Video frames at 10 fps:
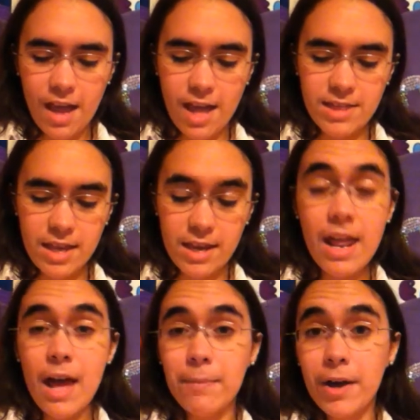And then
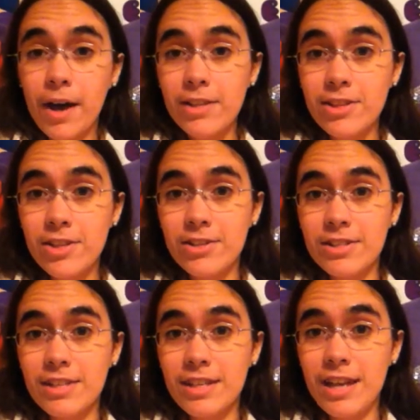at Epcot,
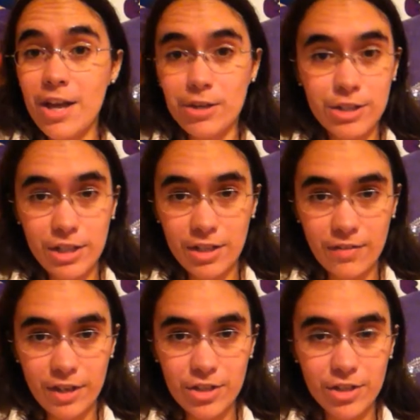there's the Energy
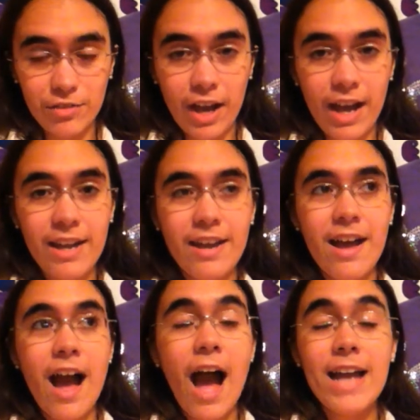Adventure ride.
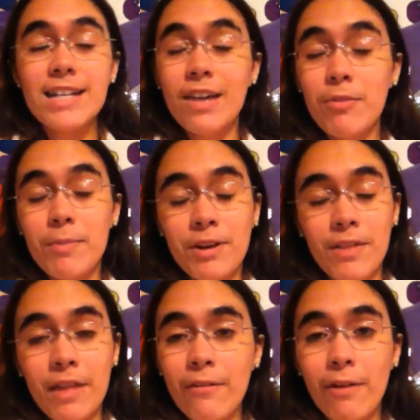I'd never been
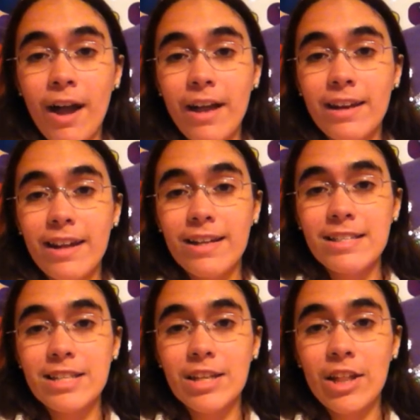on that ride
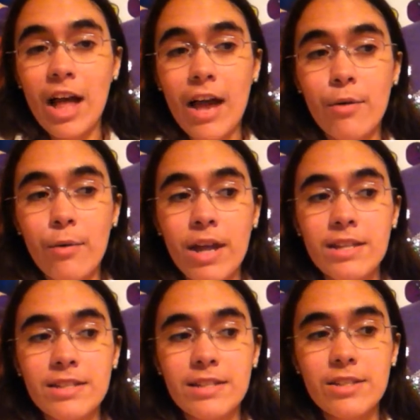until I
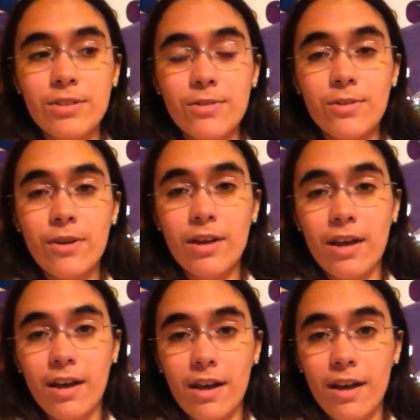went to
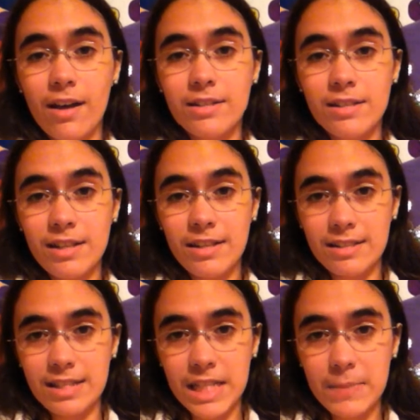Disney as a
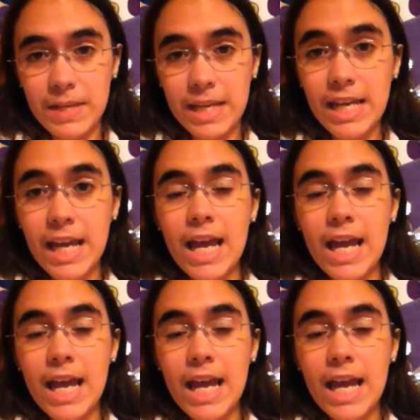CP.